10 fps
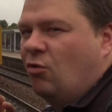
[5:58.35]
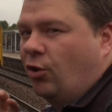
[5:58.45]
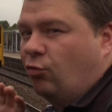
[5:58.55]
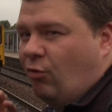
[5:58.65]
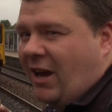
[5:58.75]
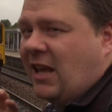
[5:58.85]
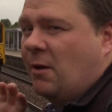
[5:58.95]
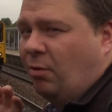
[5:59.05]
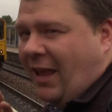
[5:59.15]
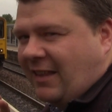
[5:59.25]
was really
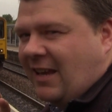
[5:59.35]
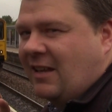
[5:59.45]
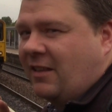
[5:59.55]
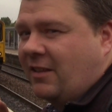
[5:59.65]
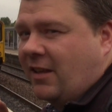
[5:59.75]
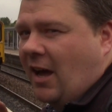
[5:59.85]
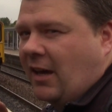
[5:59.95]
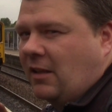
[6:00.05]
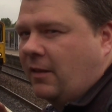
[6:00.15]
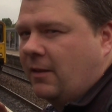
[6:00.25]
a blessing in
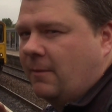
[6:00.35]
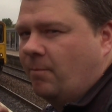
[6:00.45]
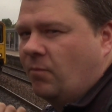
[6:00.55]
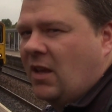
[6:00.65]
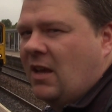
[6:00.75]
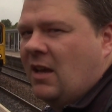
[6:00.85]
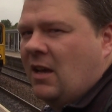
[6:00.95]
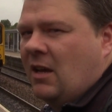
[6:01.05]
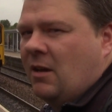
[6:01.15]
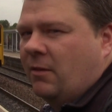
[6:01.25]
disguise.
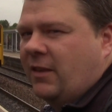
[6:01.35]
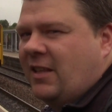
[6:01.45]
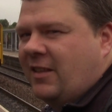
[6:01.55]
This